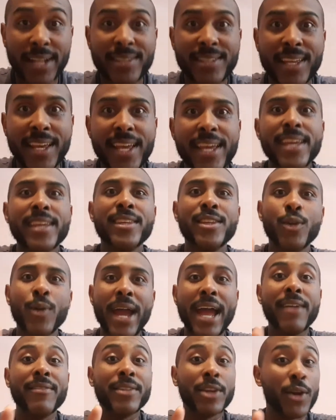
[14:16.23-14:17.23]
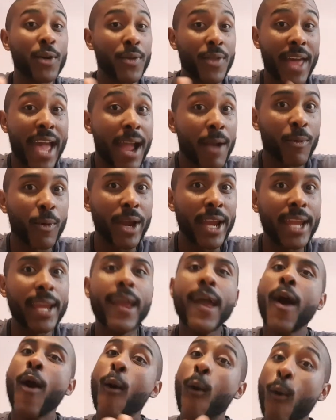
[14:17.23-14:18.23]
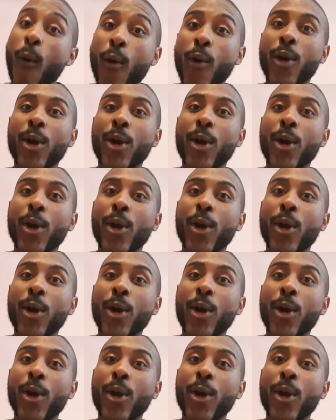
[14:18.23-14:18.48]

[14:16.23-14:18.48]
But you have it go that way,